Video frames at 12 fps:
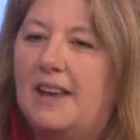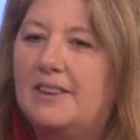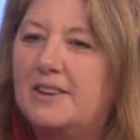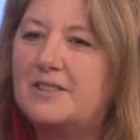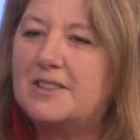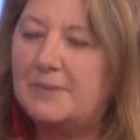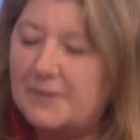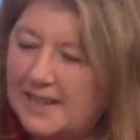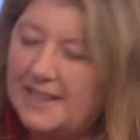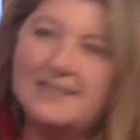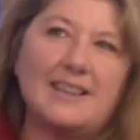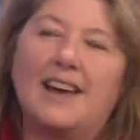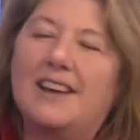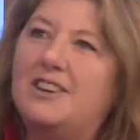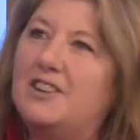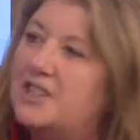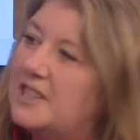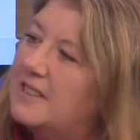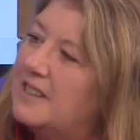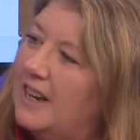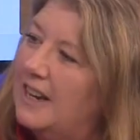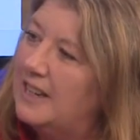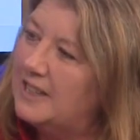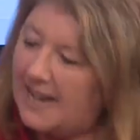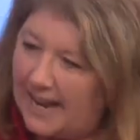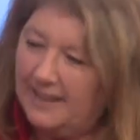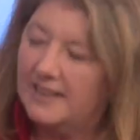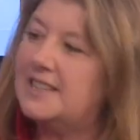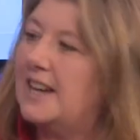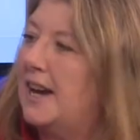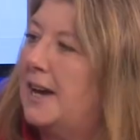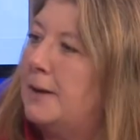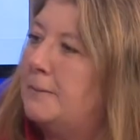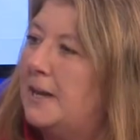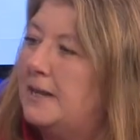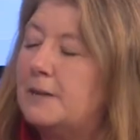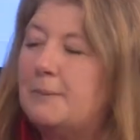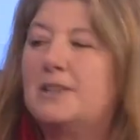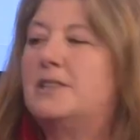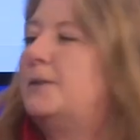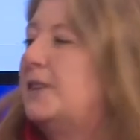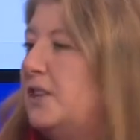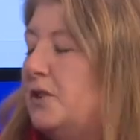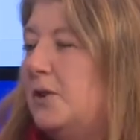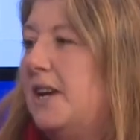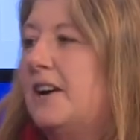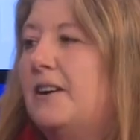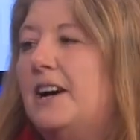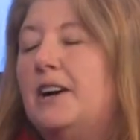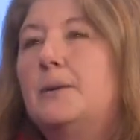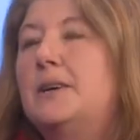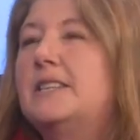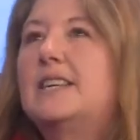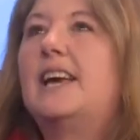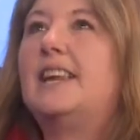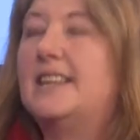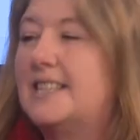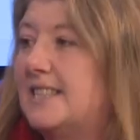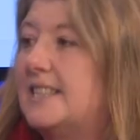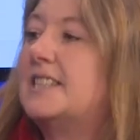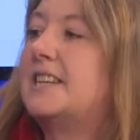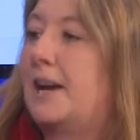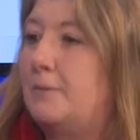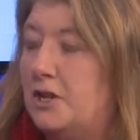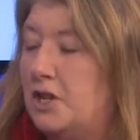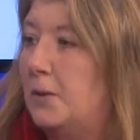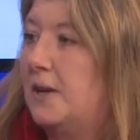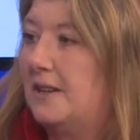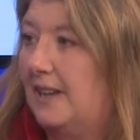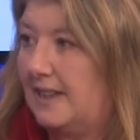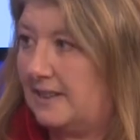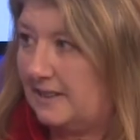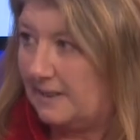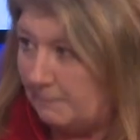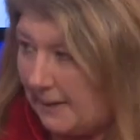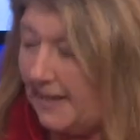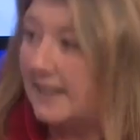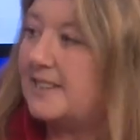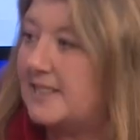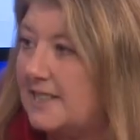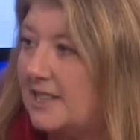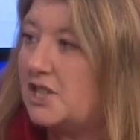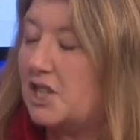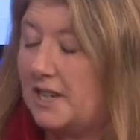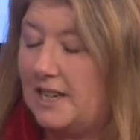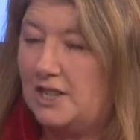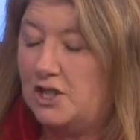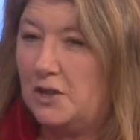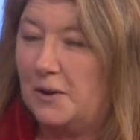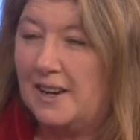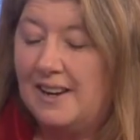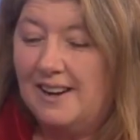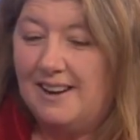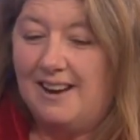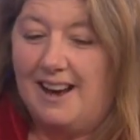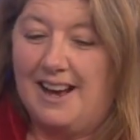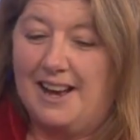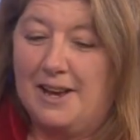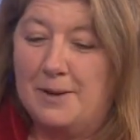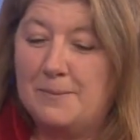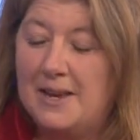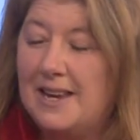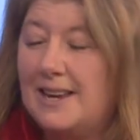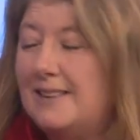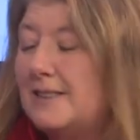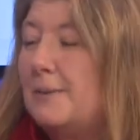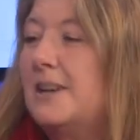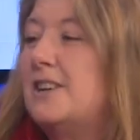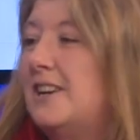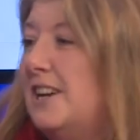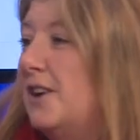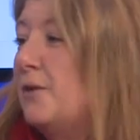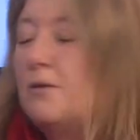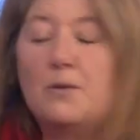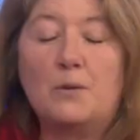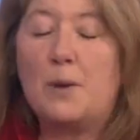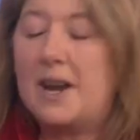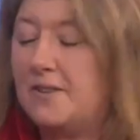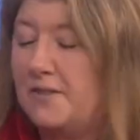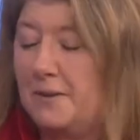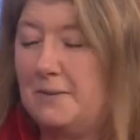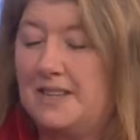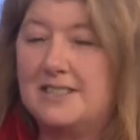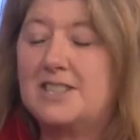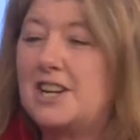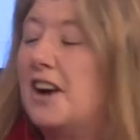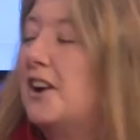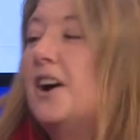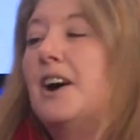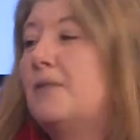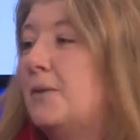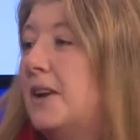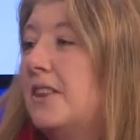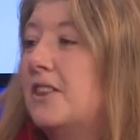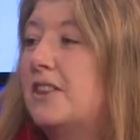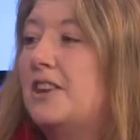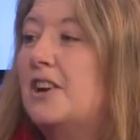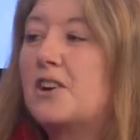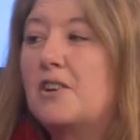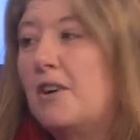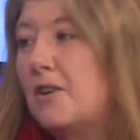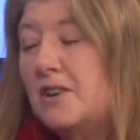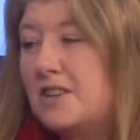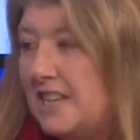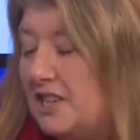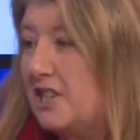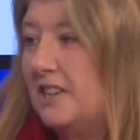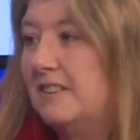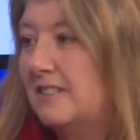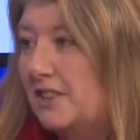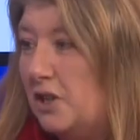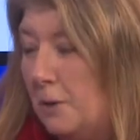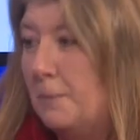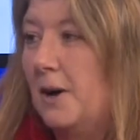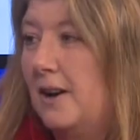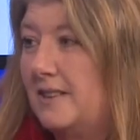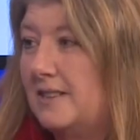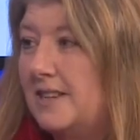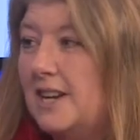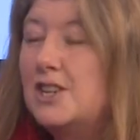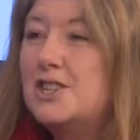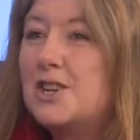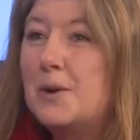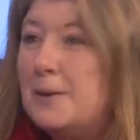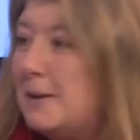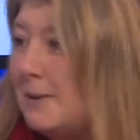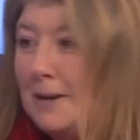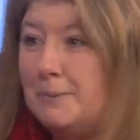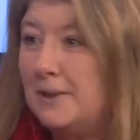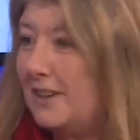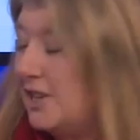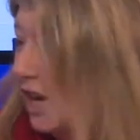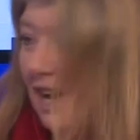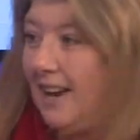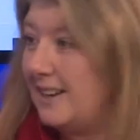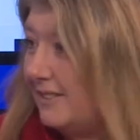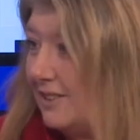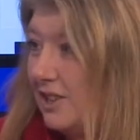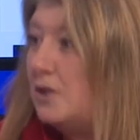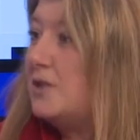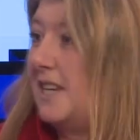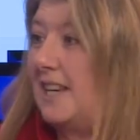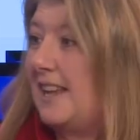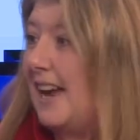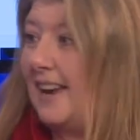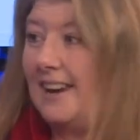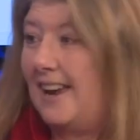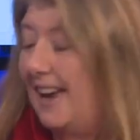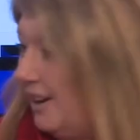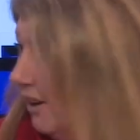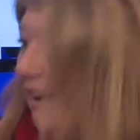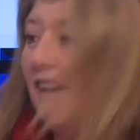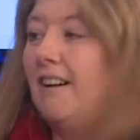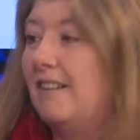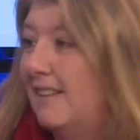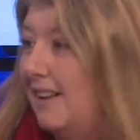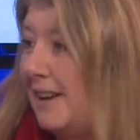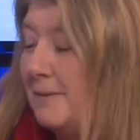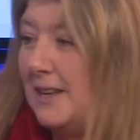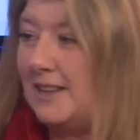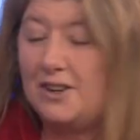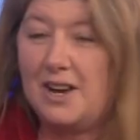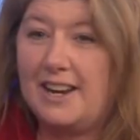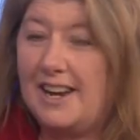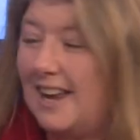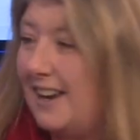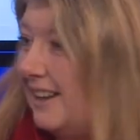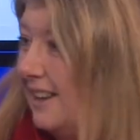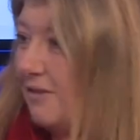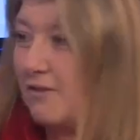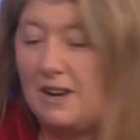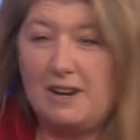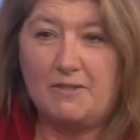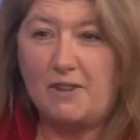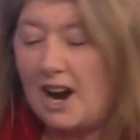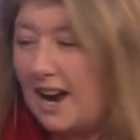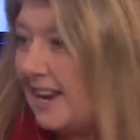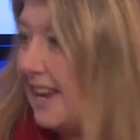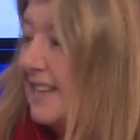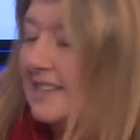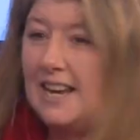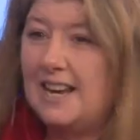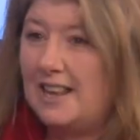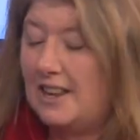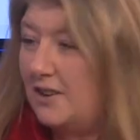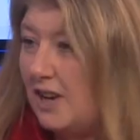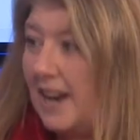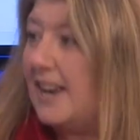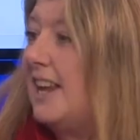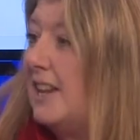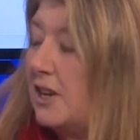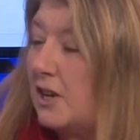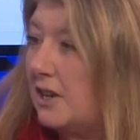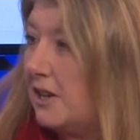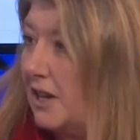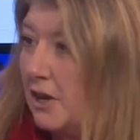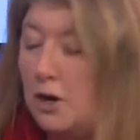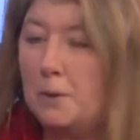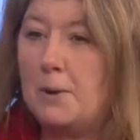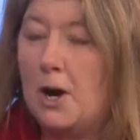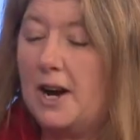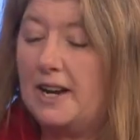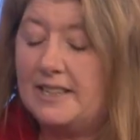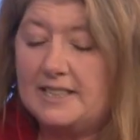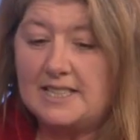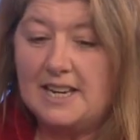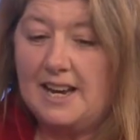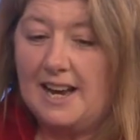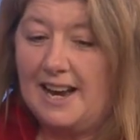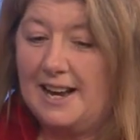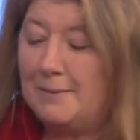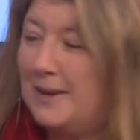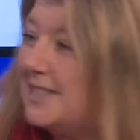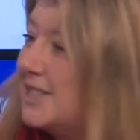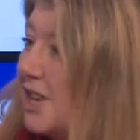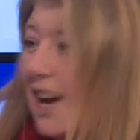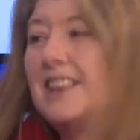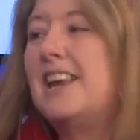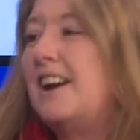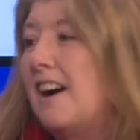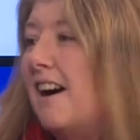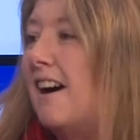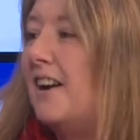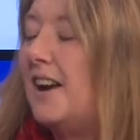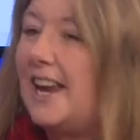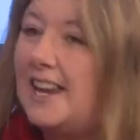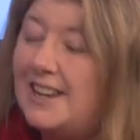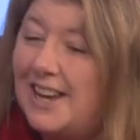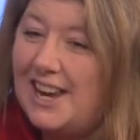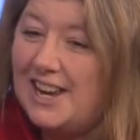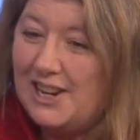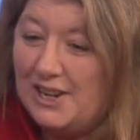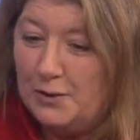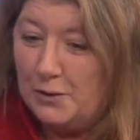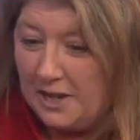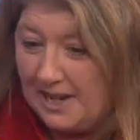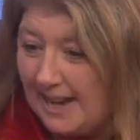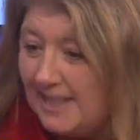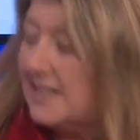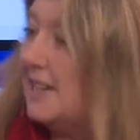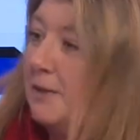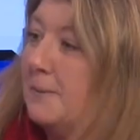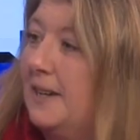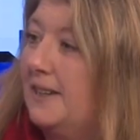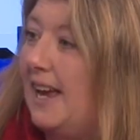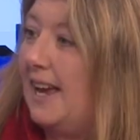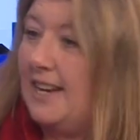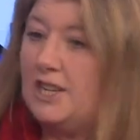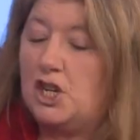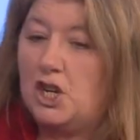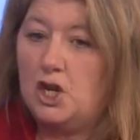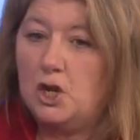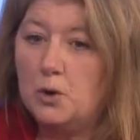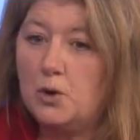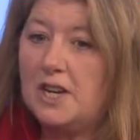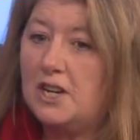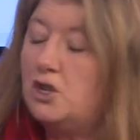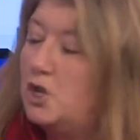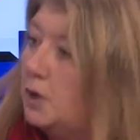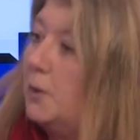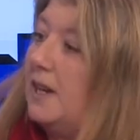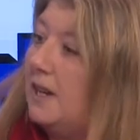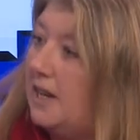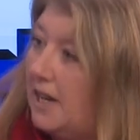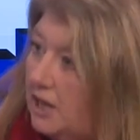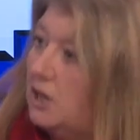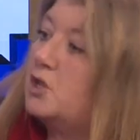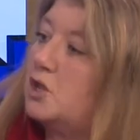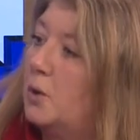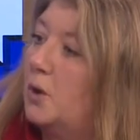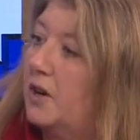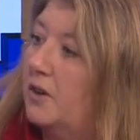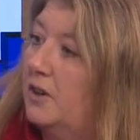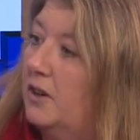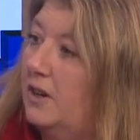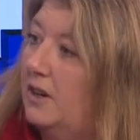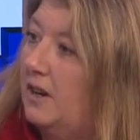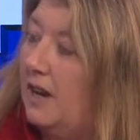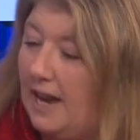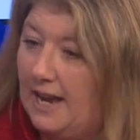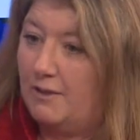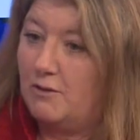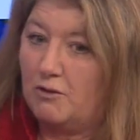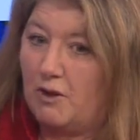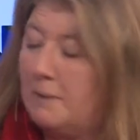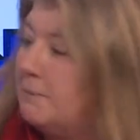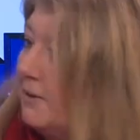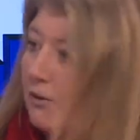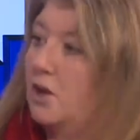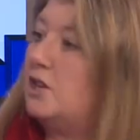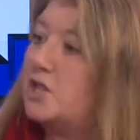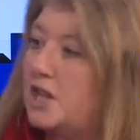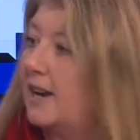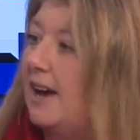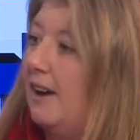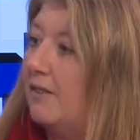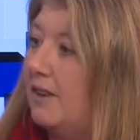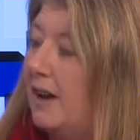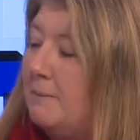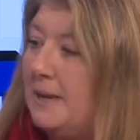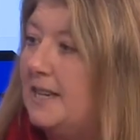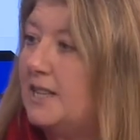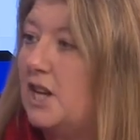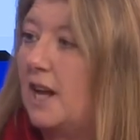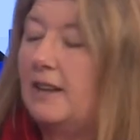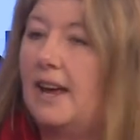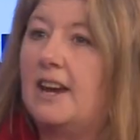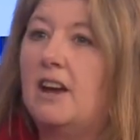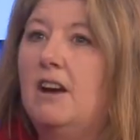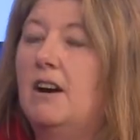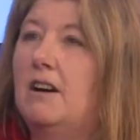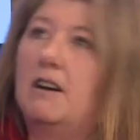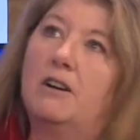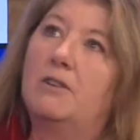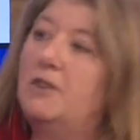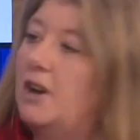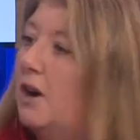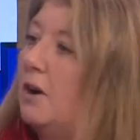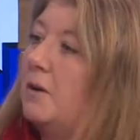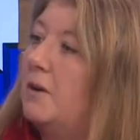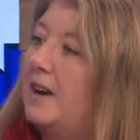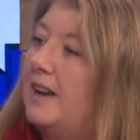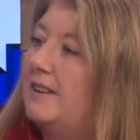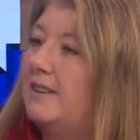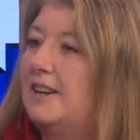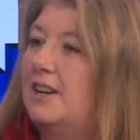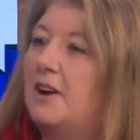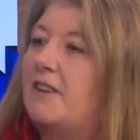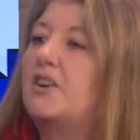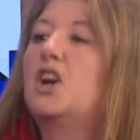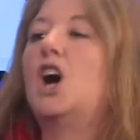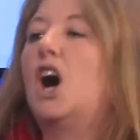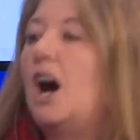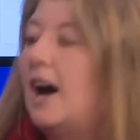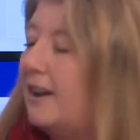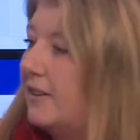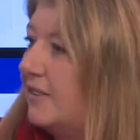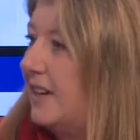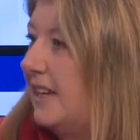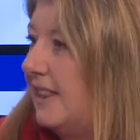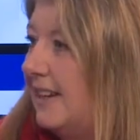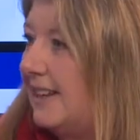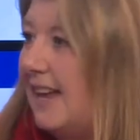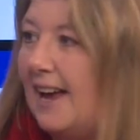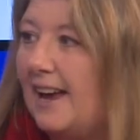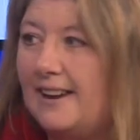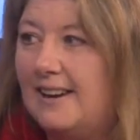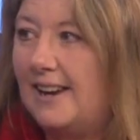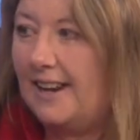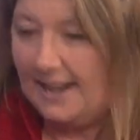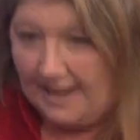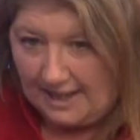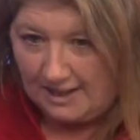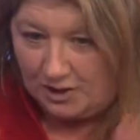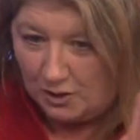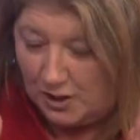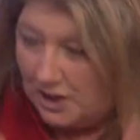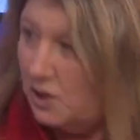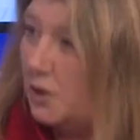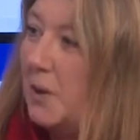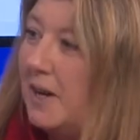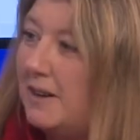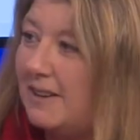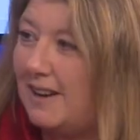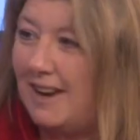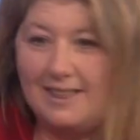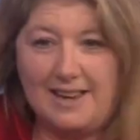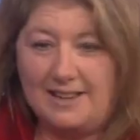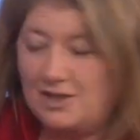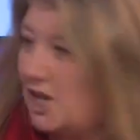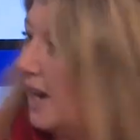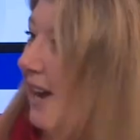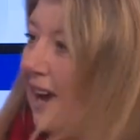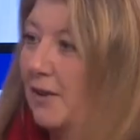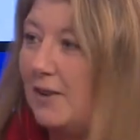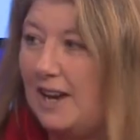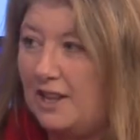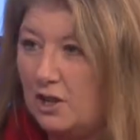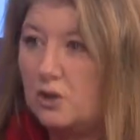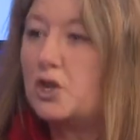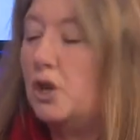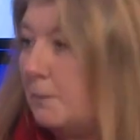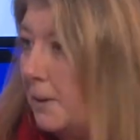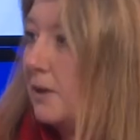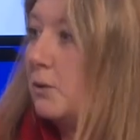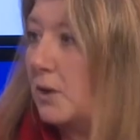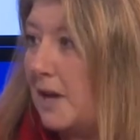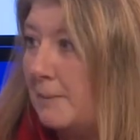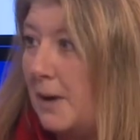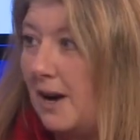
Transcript: uh, there's some things that you just take the time, and especially with the new year, I always say this is the time to do it. Like make the decision and do it. Um, and you know, for one of them, let's start off with your Kroger digital coupons. Mm -hmm. So many people are not using that at all. I mean, they're not getting the free Fridays. They're not getting the the coupons. Um, it's not that hard. And, you know, the nice thing about that is you can do it in the store mm-hmm. and right before you check out. I mean, it's not like, oh no, I you know I forgot or anything like that. It can you can do it and then check out, and those mm-hmm. coupons mm-hmm. will come